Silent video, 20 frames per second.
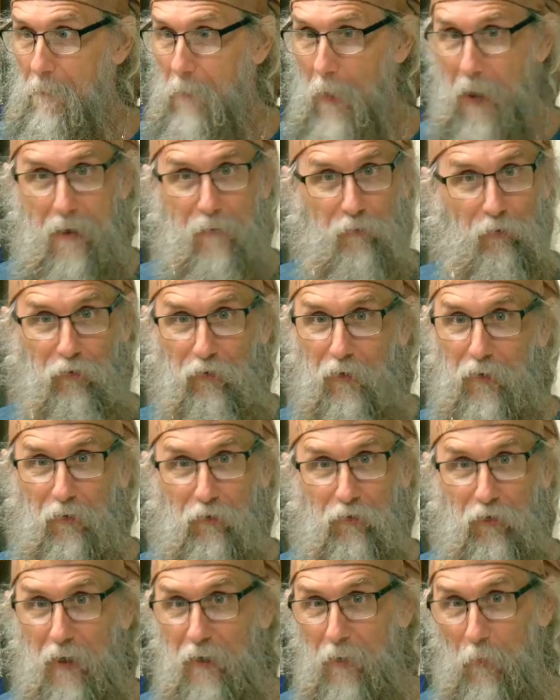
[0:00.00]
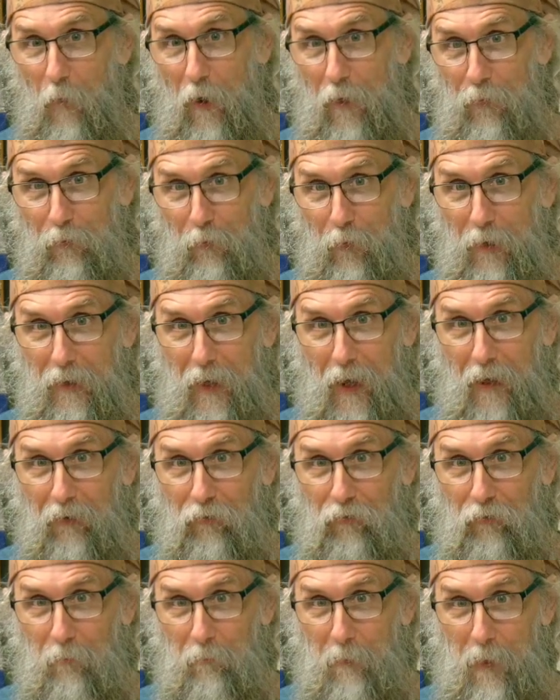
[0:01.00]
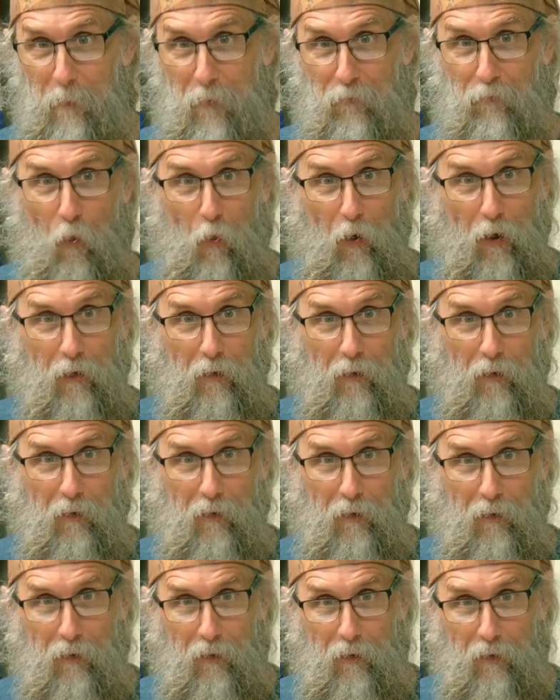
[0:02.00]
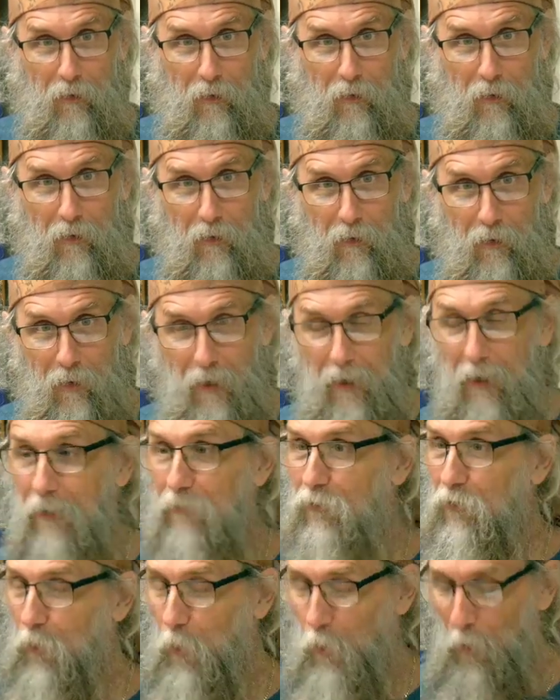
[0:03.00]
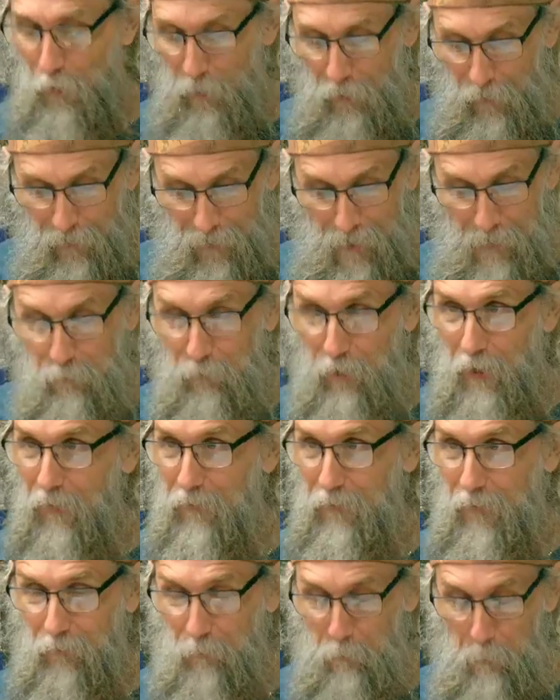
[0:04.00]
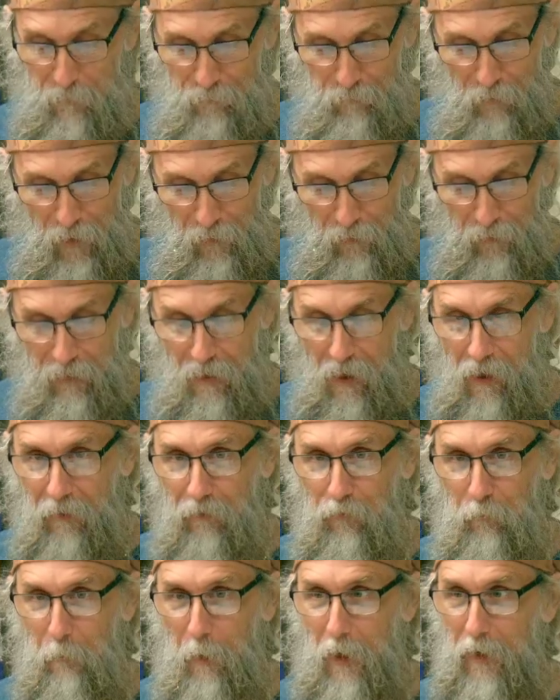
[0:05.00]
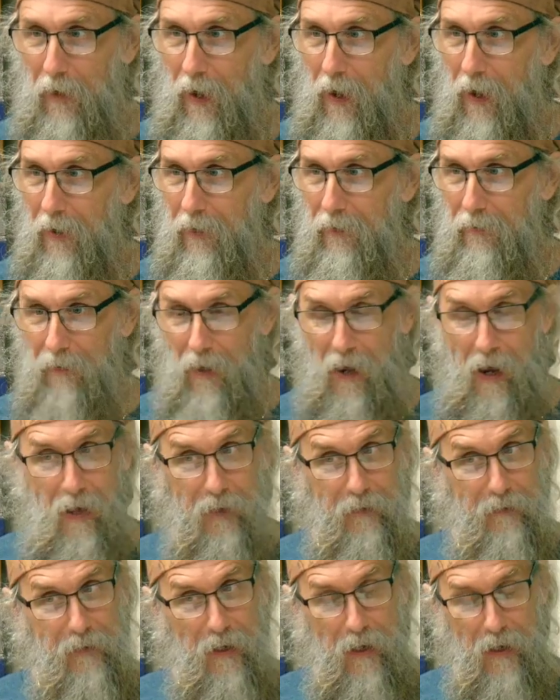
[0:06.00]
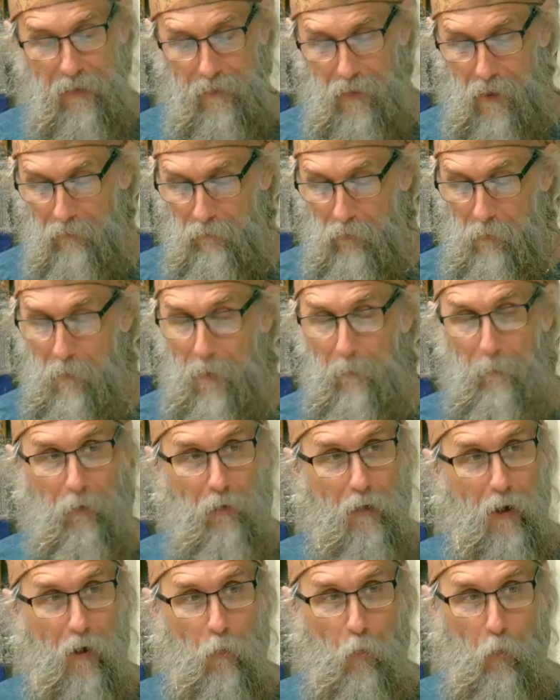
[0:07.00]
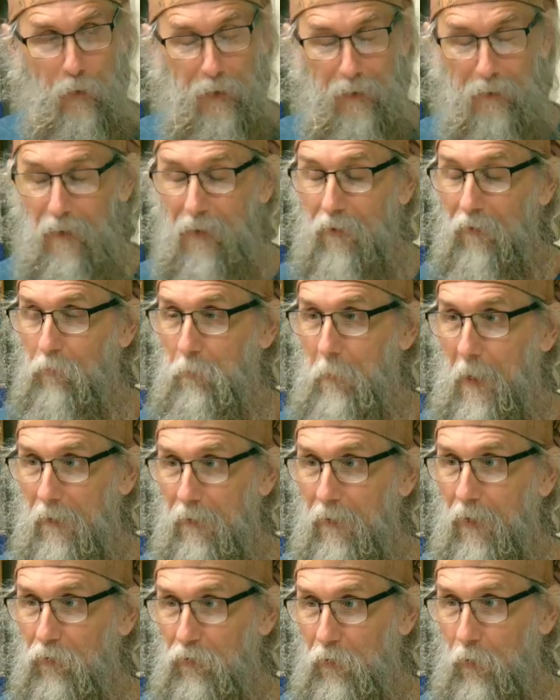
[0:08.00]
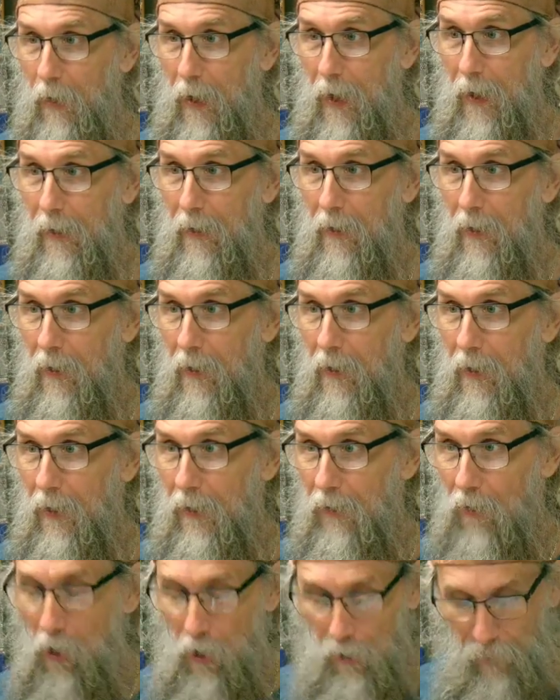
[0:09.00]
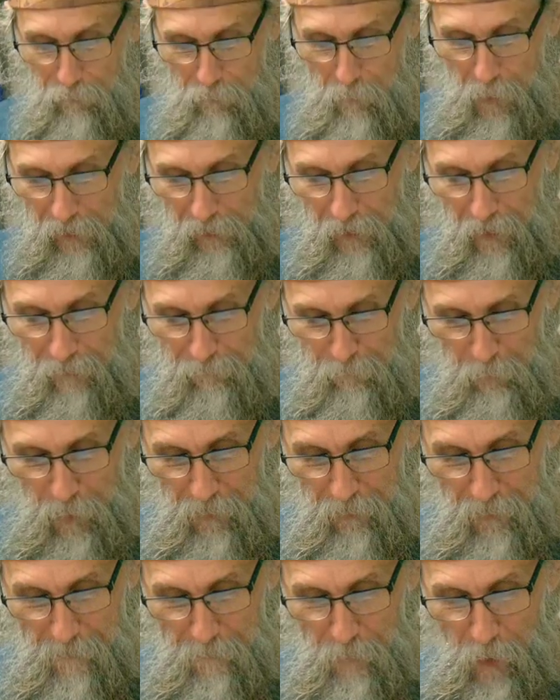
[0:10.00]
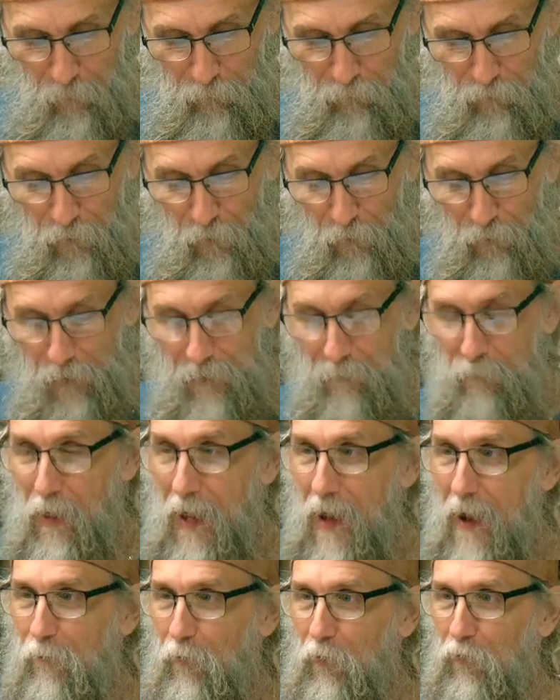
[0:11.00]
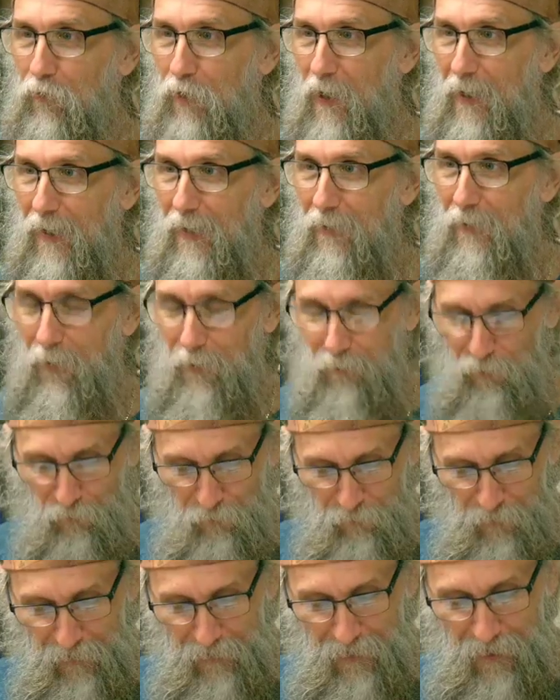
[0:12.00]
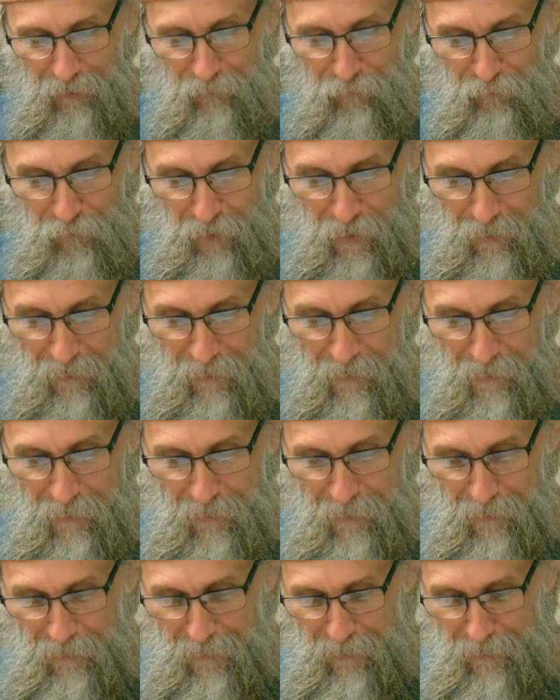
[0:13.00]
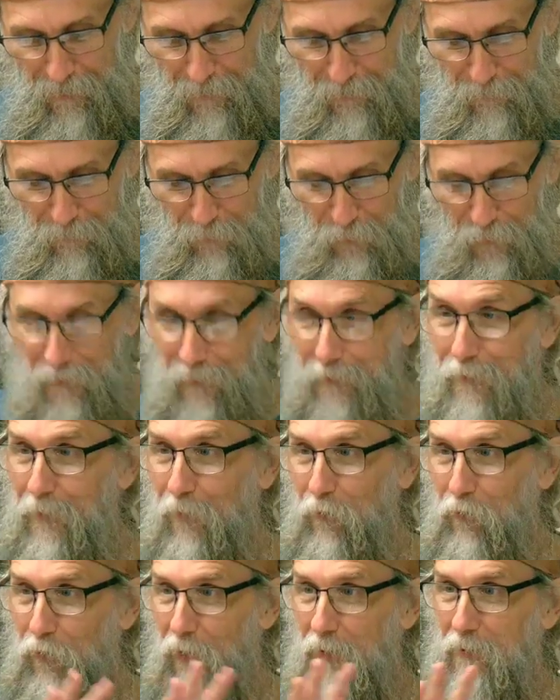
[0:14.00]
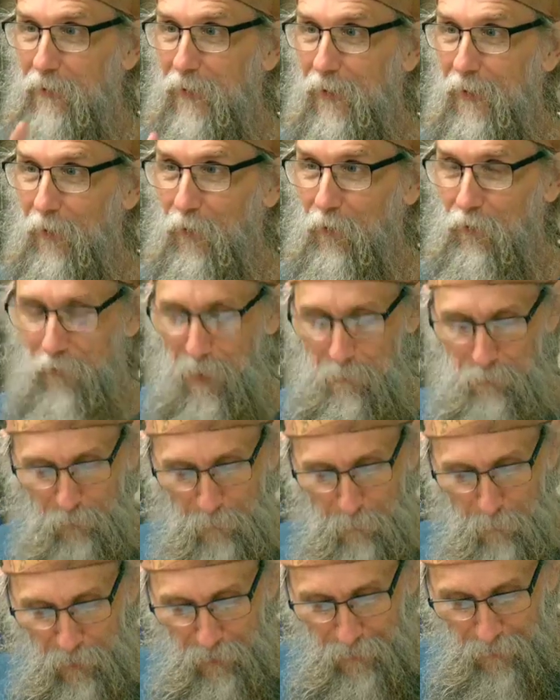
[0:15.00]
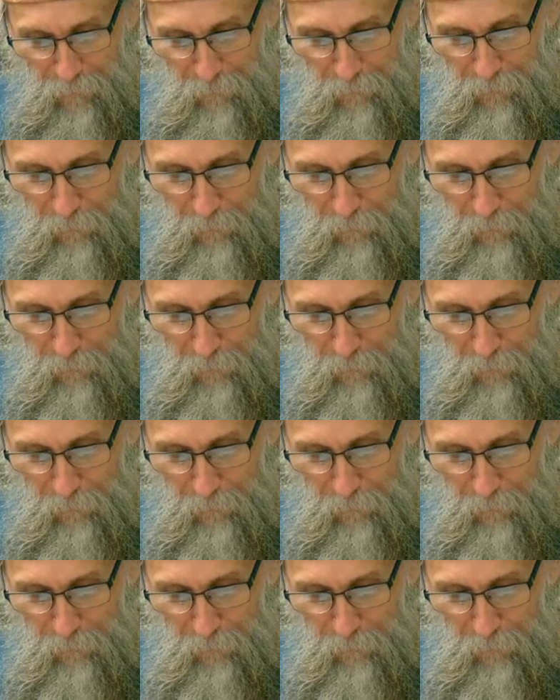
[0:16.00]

I haven't seen the sun in what three days, maybe four. But it's cooler. It's cooler. I'm telling you, it's been very nice. But I I cannot remember a week that has been this gray in all of my life. But I'll still leave the ever sunny there just in case uh, uh, it, the sun clears up tomorrow.